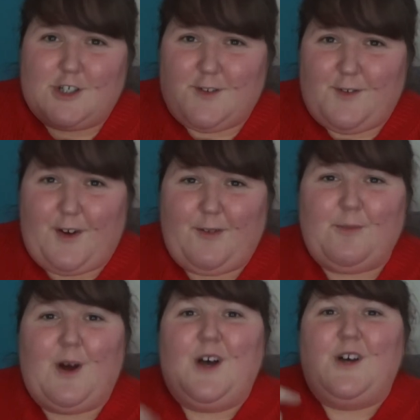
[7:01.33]

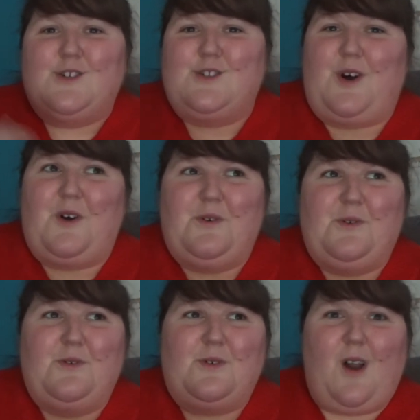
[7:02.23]
film
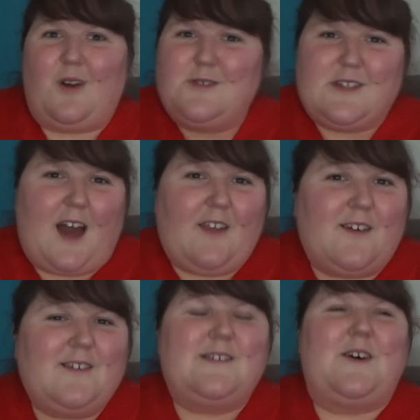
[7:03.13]
so close
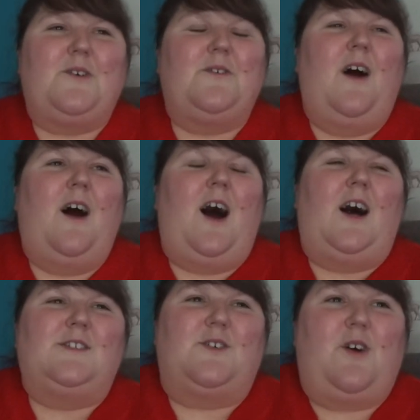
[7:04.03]
together. So
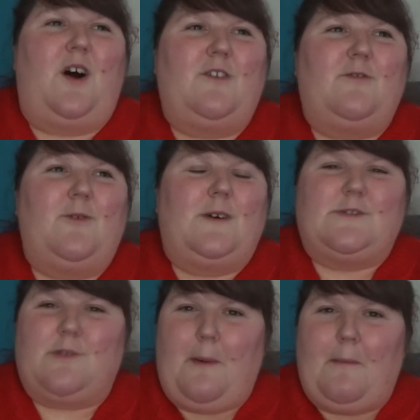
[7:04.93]
I don't kind of always
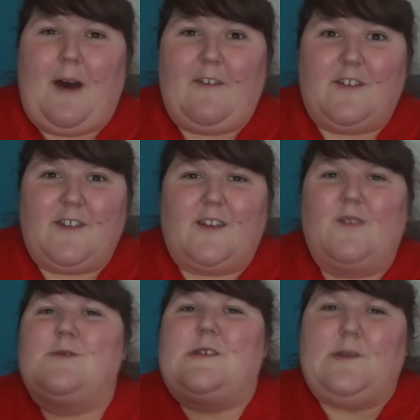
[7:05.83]
remember everything that
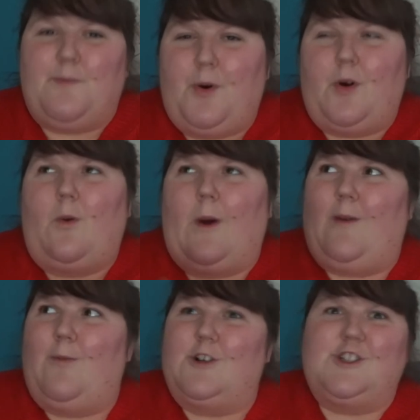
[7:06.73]
was in the book when
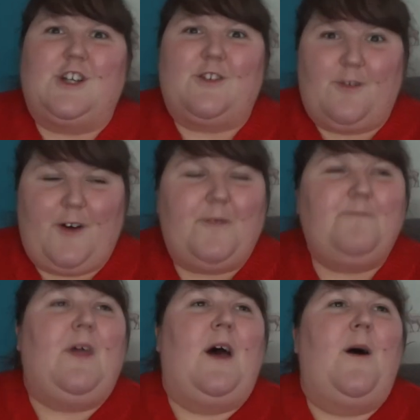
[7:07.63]
I'm watching the film.
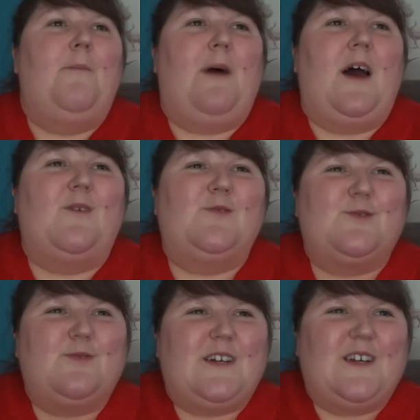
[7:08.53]
But it was a
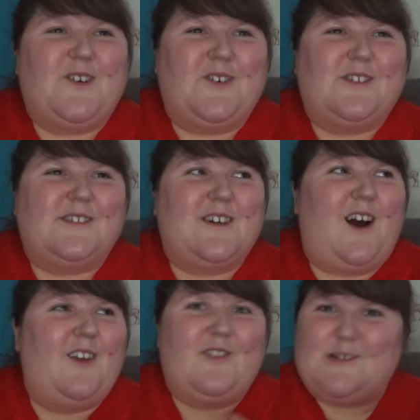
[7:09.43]
really good
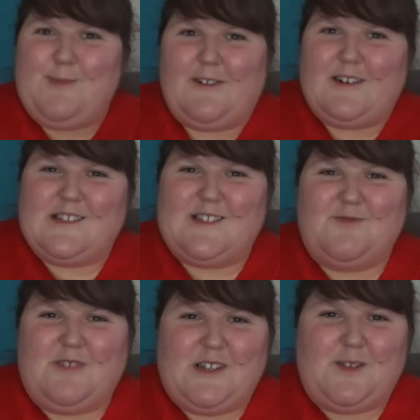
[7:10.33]
kind of experience to
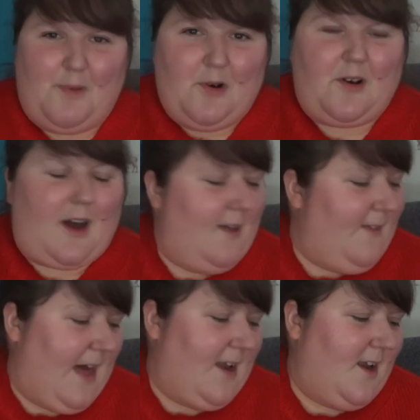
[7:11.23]
read the book and
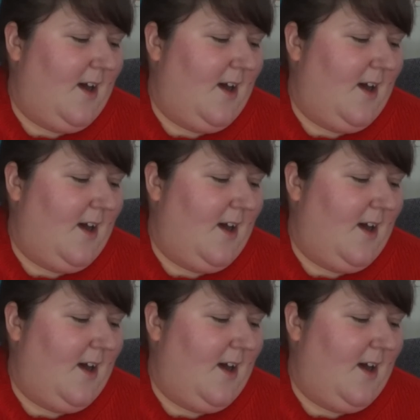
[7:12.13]
then